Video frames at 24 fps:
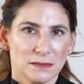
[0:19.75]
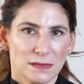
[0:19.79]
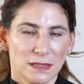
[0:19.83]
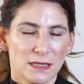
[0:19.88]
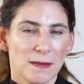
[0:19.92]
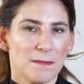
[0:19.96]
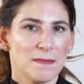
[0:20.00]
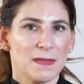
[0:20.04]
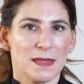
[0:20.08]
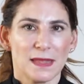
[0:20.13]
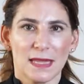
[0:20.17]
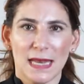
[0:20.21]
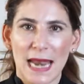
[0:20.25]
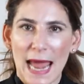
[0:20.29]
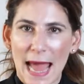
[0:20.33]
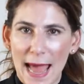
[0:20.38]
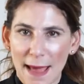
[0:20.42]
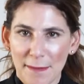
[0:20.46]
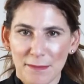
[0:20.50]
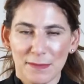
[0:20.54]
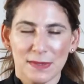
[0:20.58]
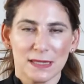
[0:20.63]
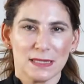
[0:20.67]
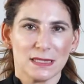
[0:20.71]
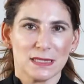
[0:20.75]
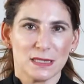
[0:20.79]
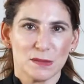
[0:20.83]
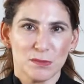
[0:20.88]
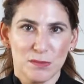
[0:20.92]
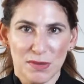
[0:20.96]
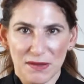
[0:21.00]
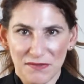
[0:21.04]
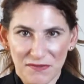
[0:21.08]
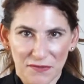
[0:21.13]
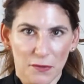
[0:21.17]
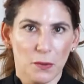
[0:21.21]
something that happens
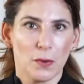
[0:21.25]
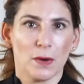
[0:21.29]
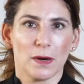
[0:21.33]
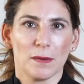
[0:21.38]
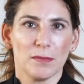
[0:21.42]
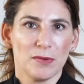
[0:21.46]
before